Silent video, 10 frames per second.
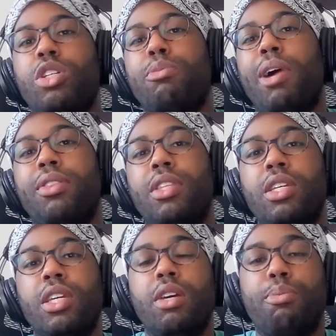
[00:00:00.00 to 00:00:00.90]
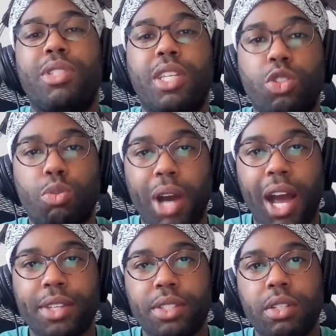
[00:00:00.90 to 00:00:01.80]
about the potential
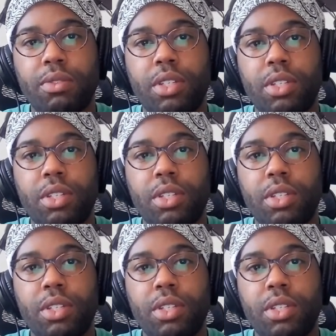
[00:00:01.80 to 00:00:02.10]
positives.